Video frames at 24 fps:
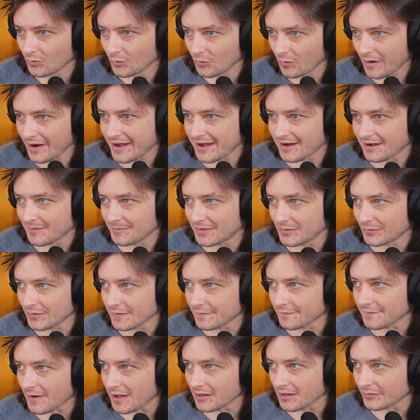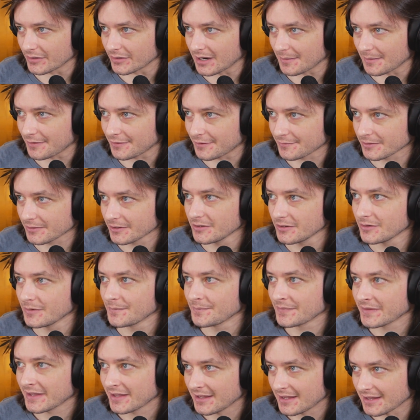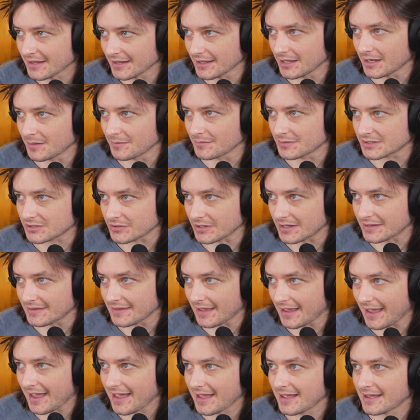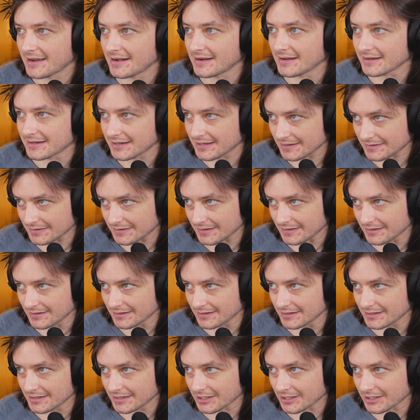wham, and we follow it up through, hit him straight in the head, get the